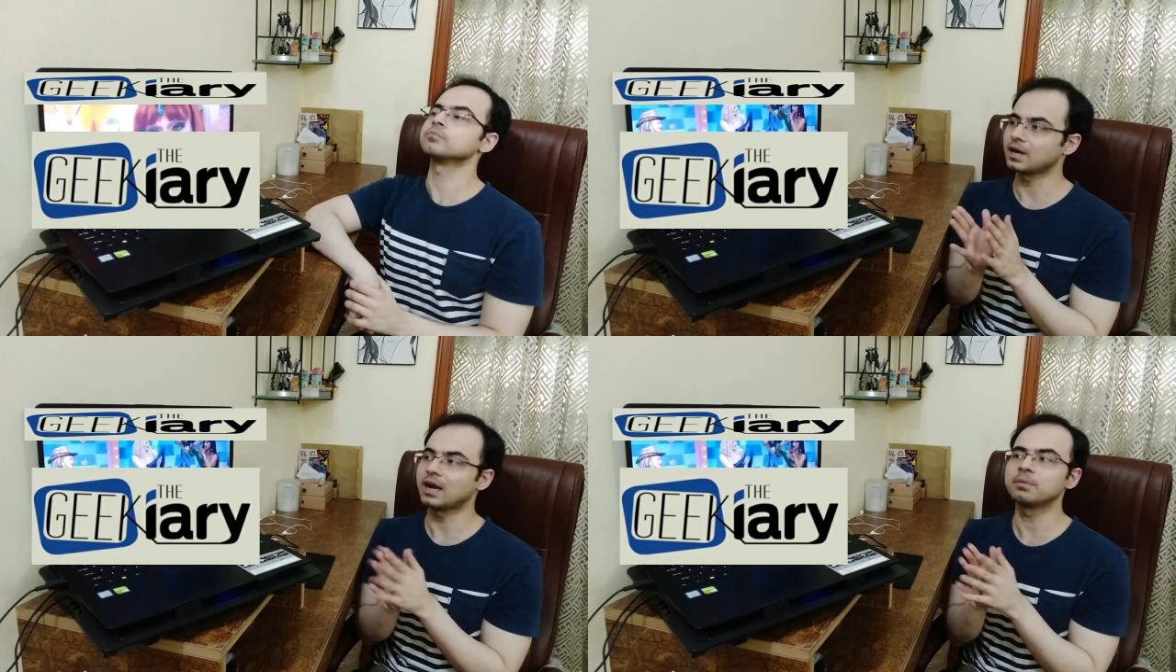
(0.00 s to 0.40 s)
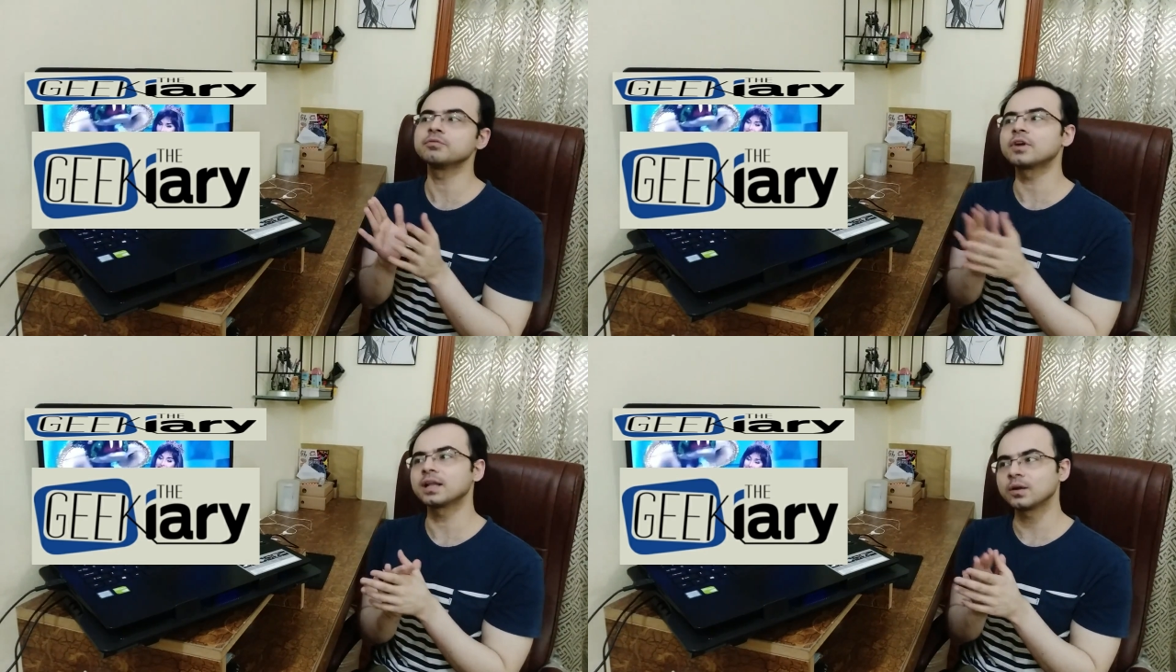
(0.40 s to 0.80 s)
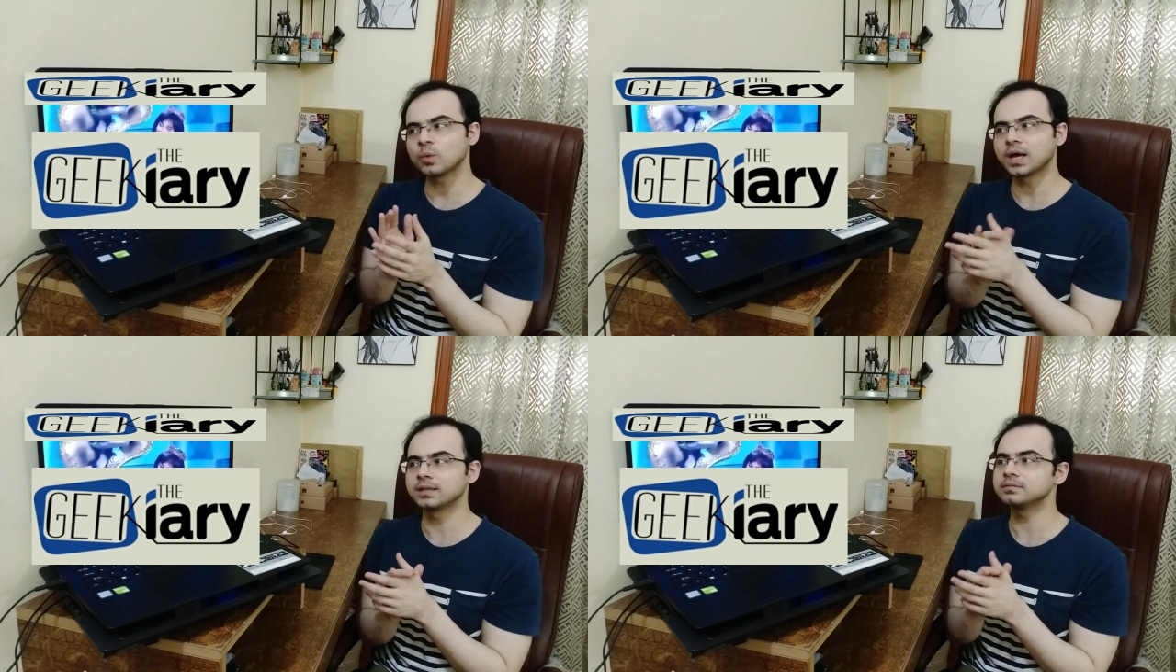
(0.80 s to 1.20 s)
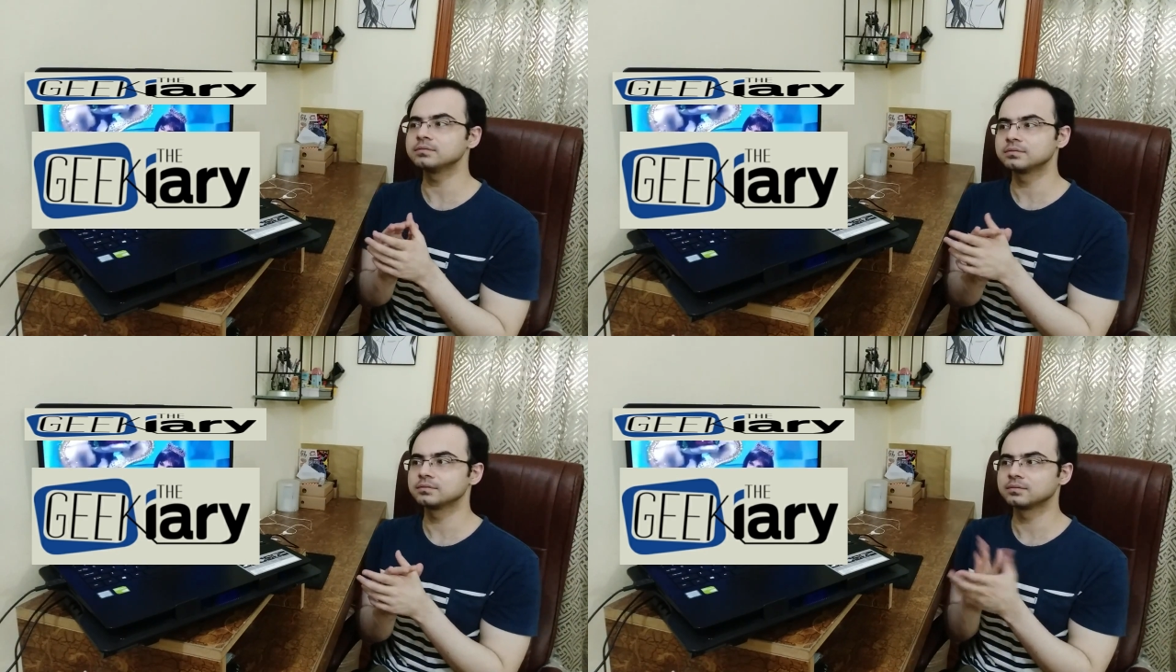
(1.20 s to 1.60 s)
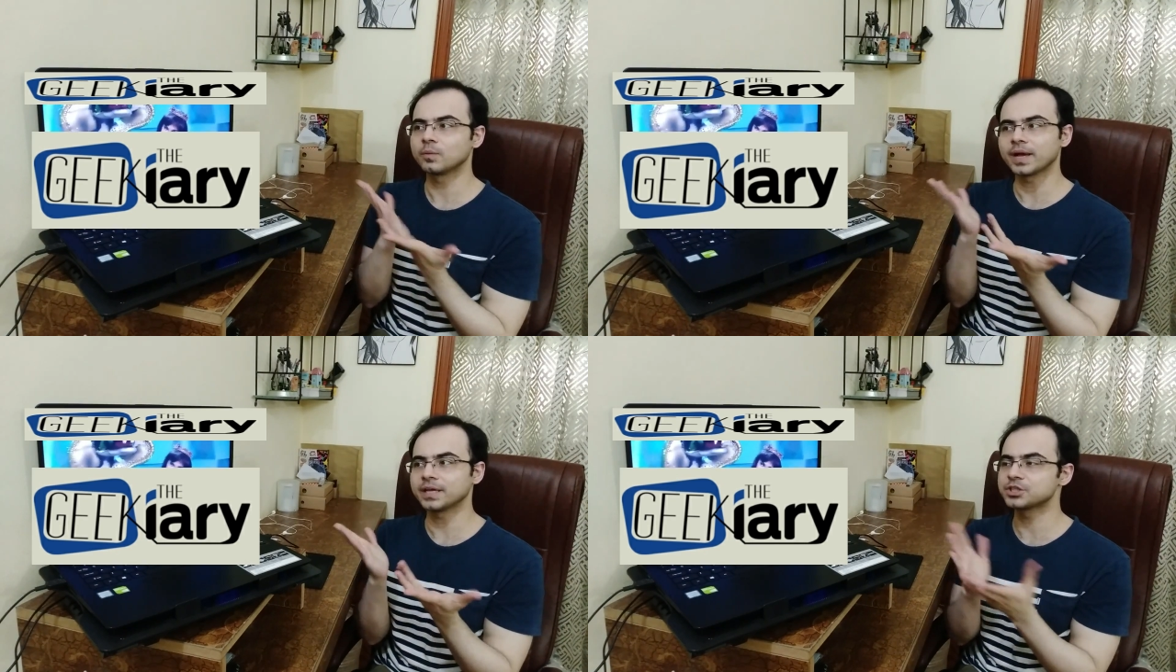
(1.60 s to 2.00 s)
Carmen Farala won,
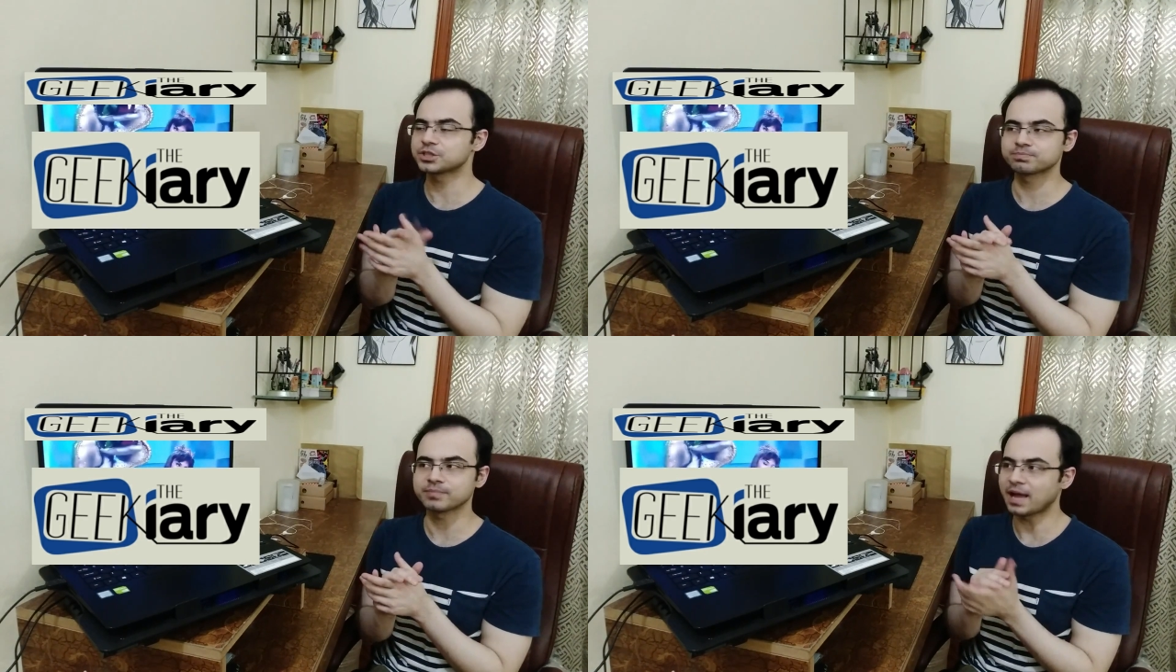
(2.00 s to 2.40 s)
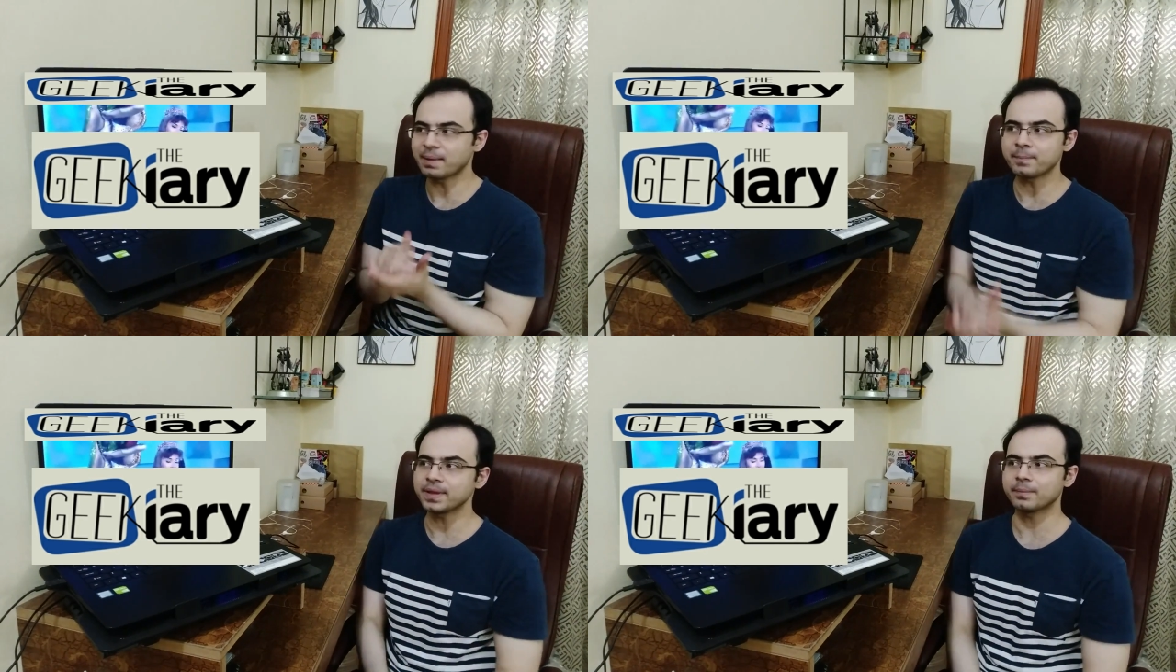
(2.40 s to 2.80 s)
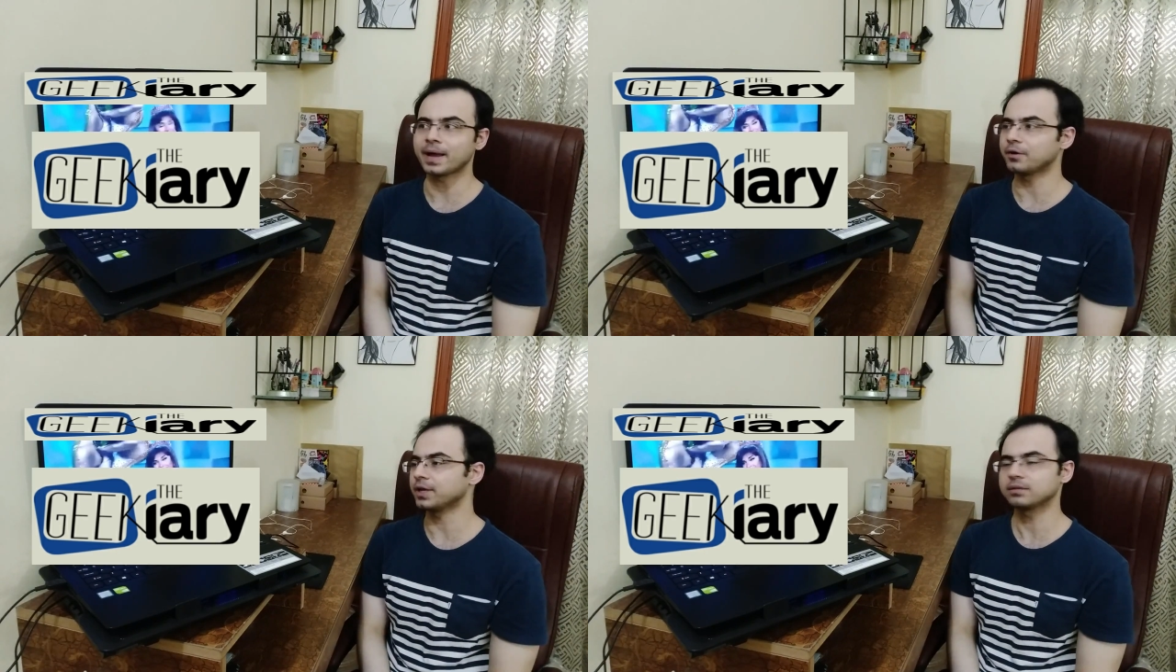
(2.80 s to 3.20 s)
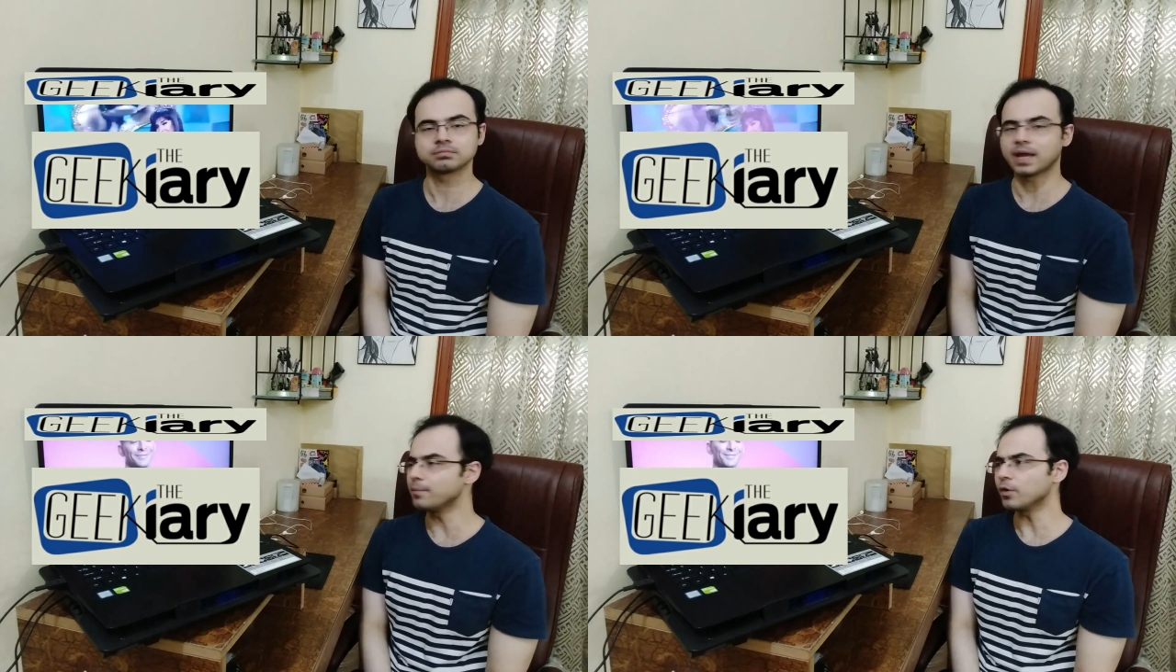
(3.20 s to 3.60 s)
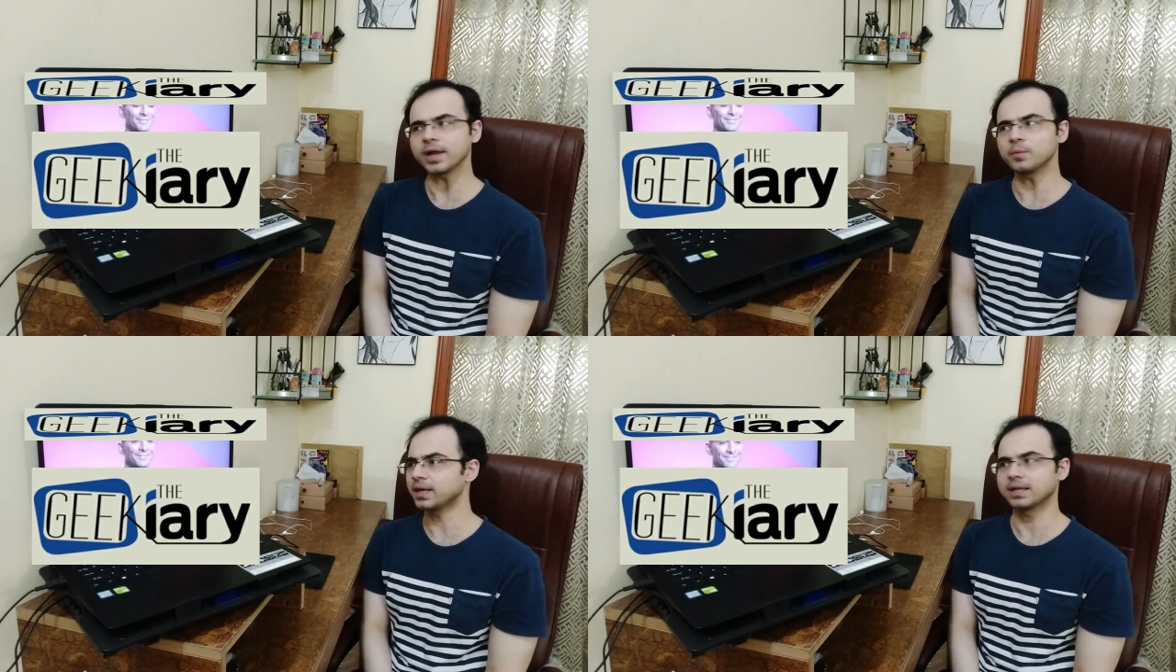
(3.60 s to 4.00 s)
which I'm happy about it. I'm
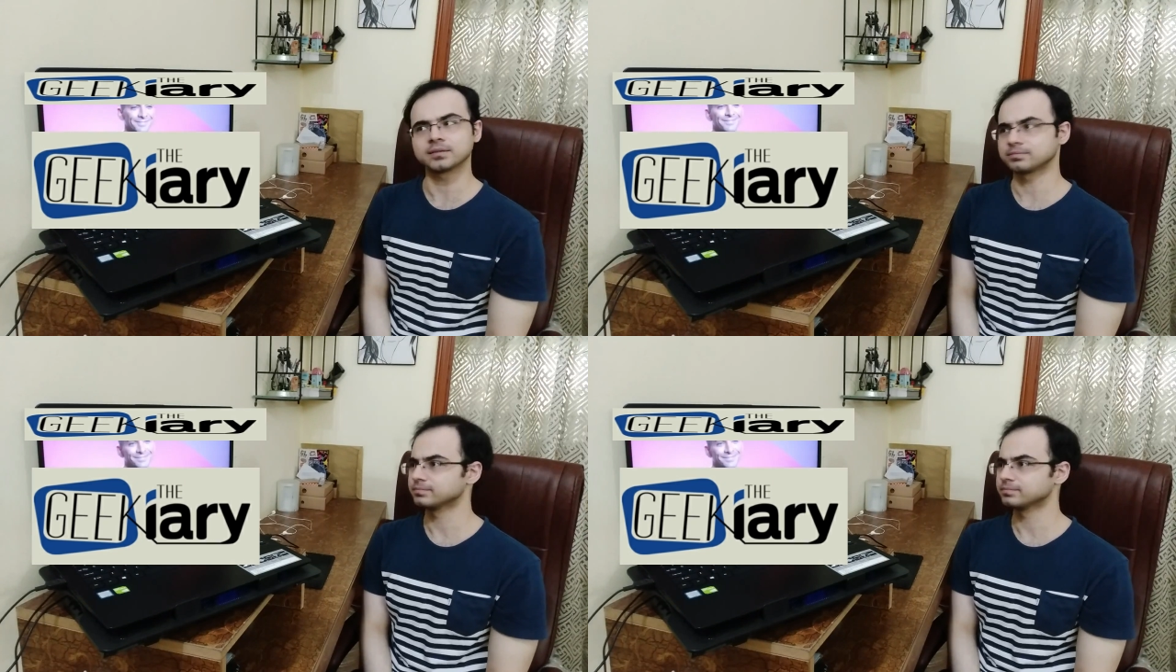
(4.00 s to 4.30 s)
okay with it.